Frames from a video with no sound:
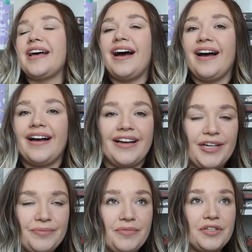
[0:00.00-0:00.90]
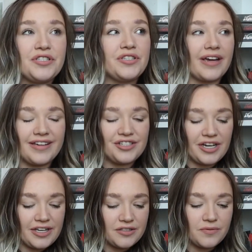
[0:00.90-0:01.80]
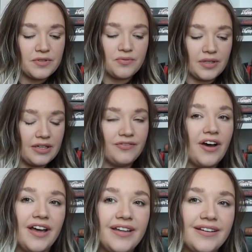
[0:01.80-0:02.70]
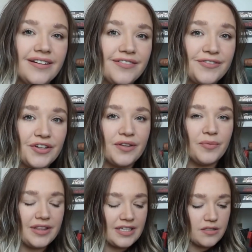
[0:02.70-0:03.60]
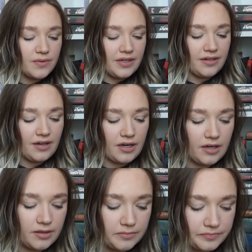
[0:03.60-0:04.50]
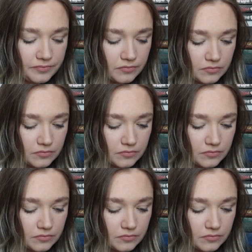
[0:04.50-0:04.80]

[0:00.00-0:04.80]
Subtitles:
The second chance was really fun with this one.